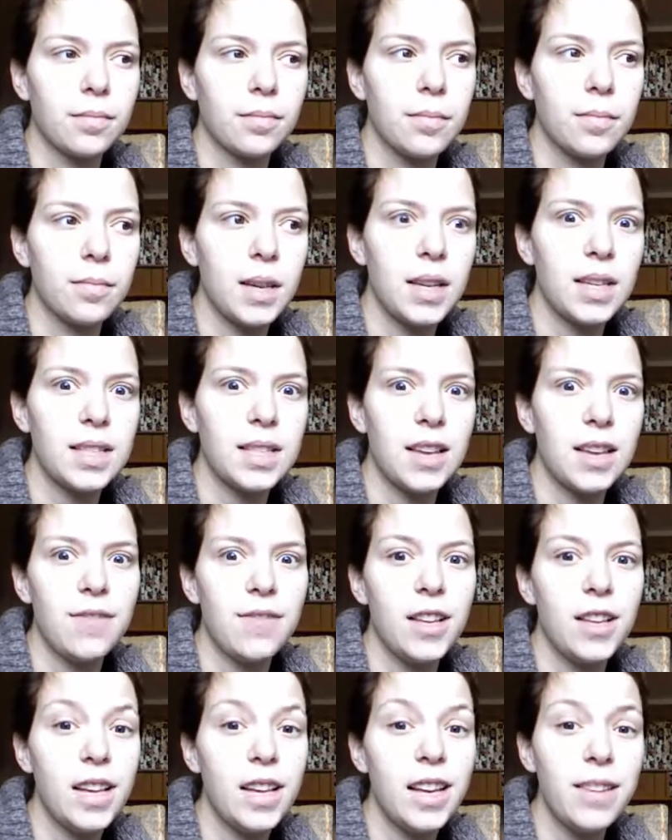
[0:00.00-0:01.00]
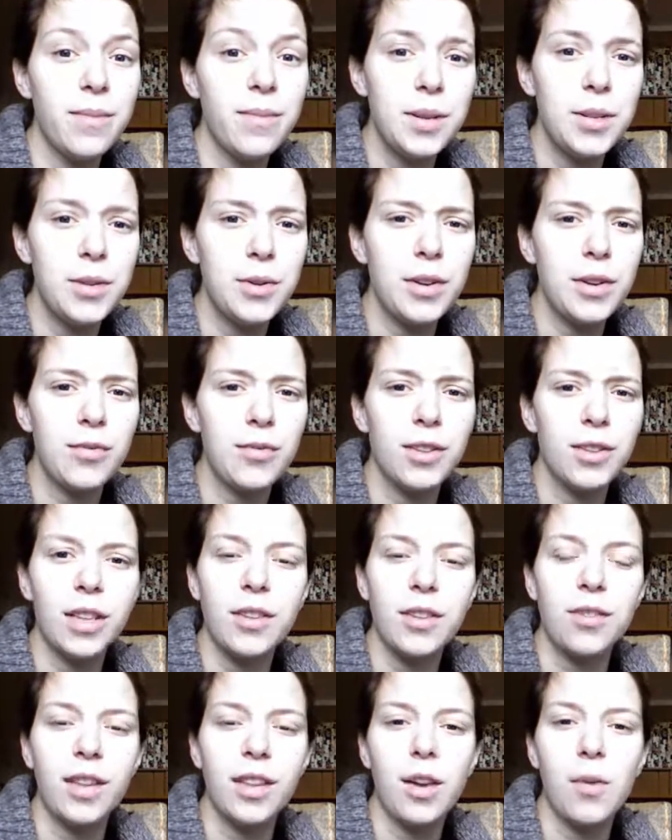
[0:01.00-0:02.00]
Because I feel like I've been doing
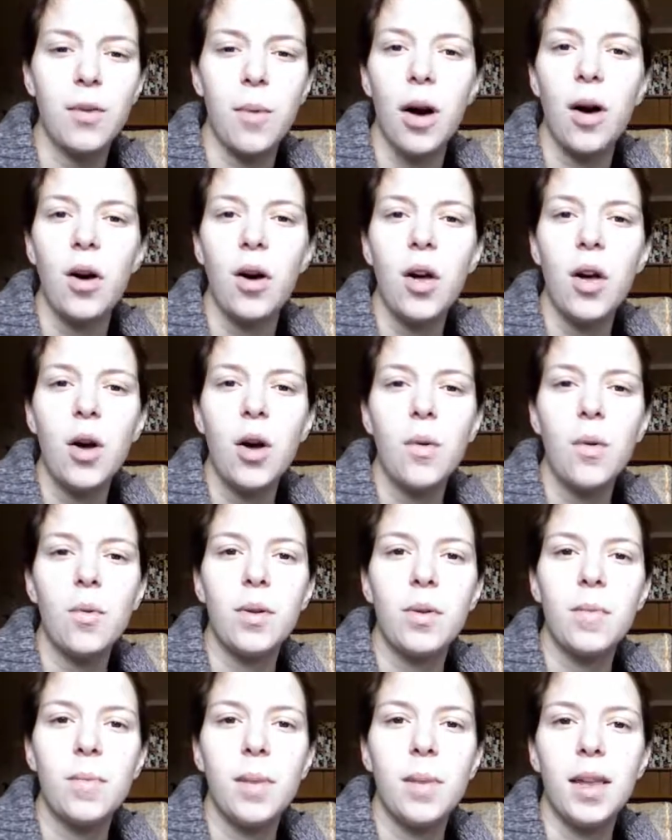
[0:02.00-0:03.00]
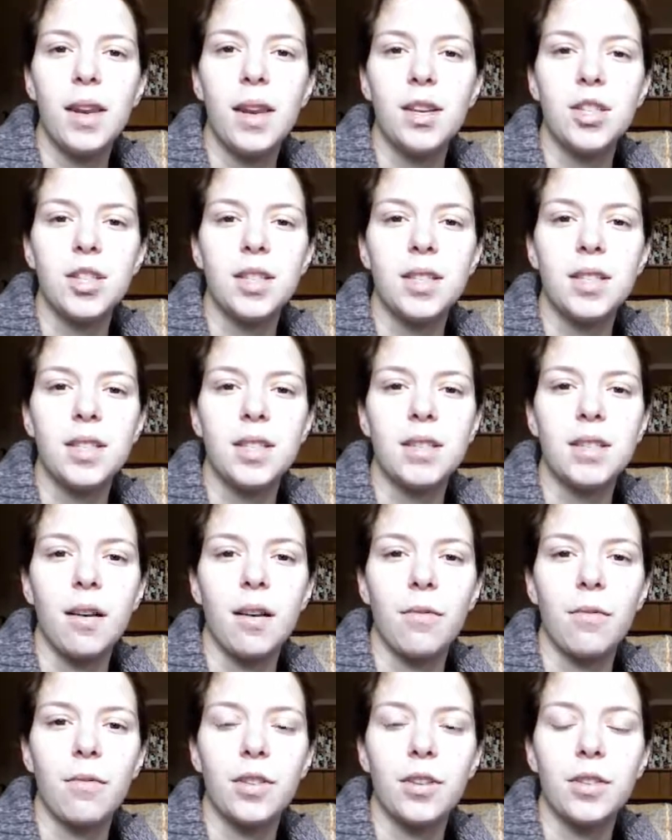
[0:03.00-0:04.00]
really well with managing
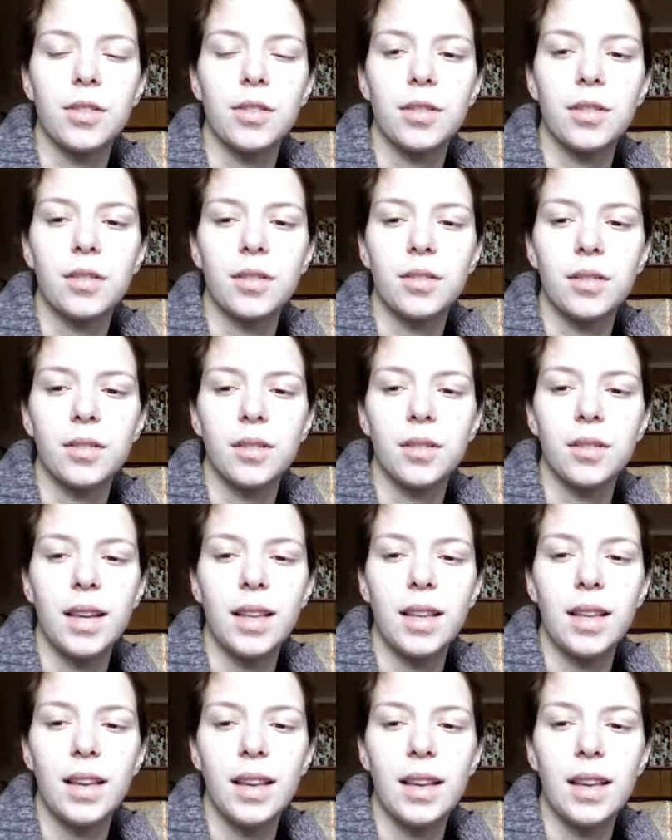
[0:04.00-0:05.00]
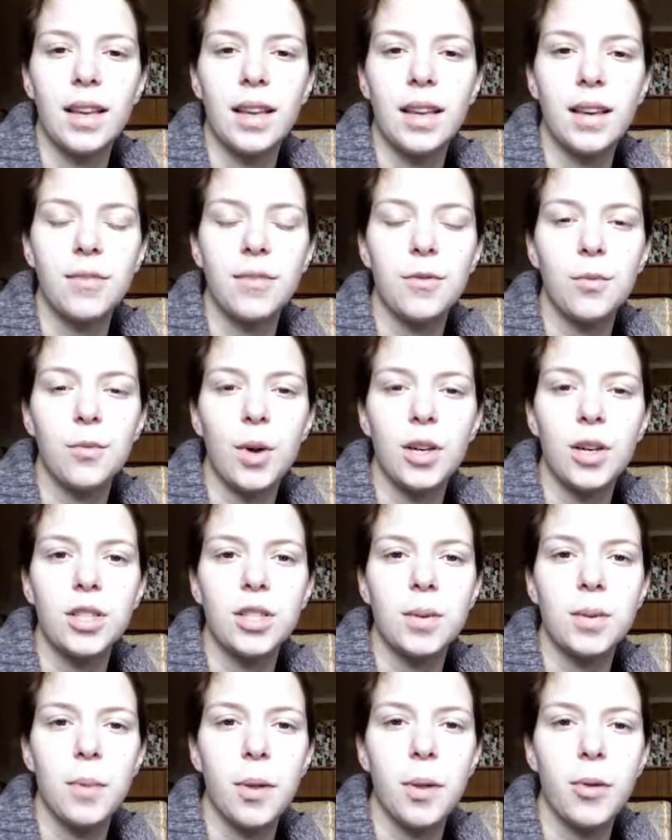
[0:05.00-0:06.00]
discomfort lately, and I've watched
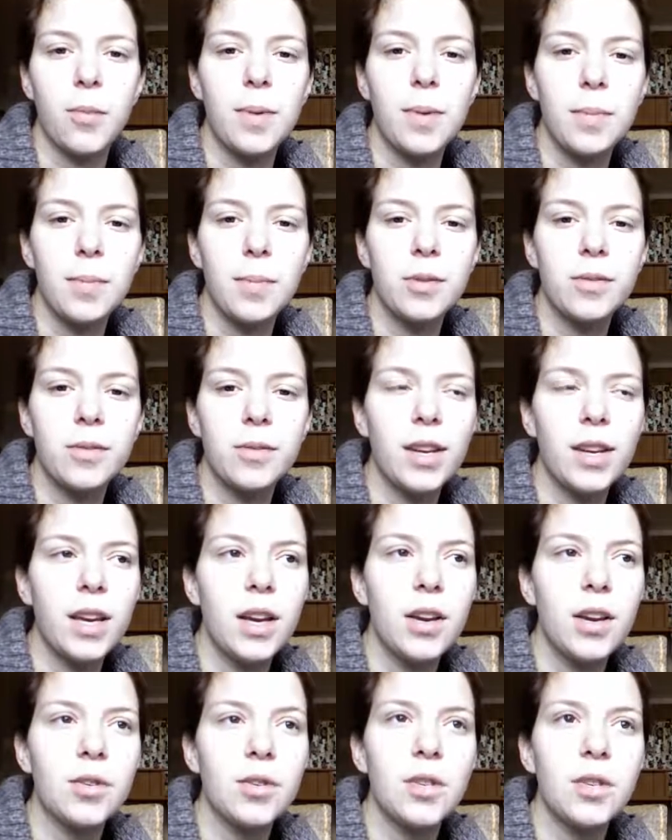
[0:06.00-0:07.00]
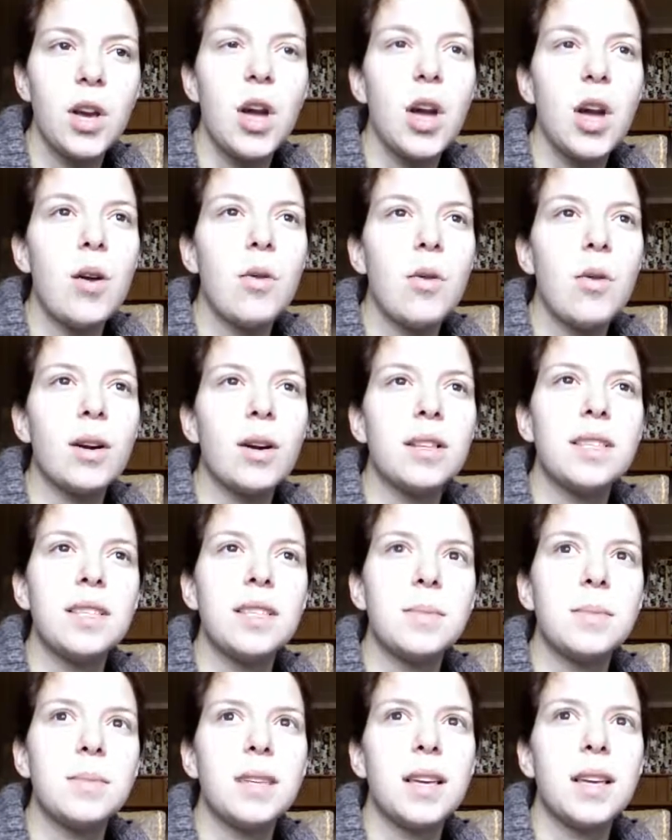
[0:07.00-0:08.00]
some other people's videos where it
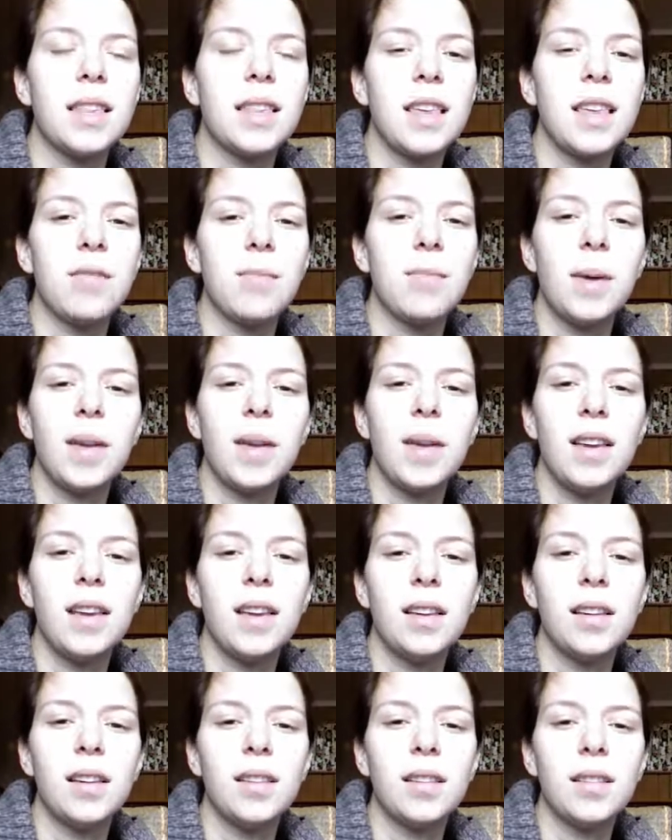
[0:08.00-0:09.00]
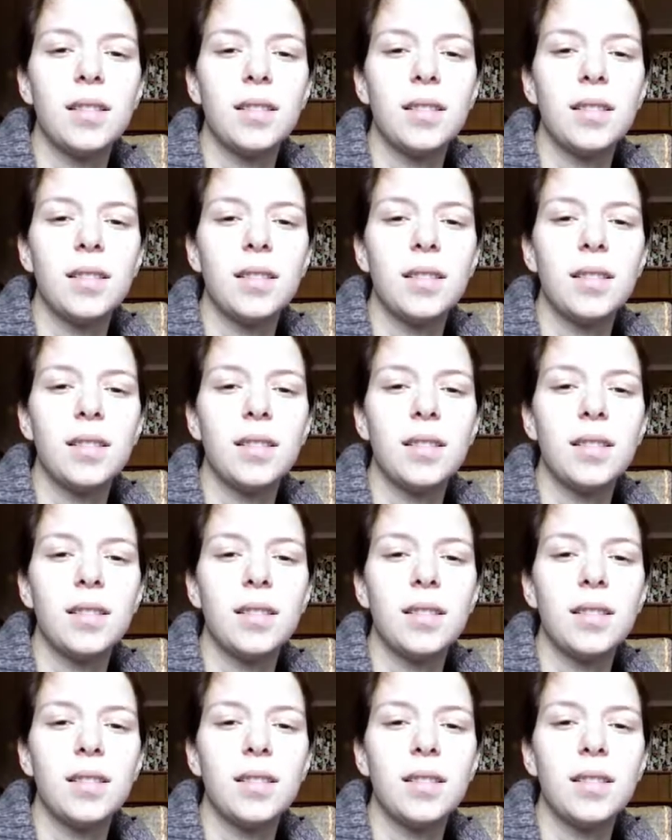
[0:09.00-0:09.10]
seems like they've been in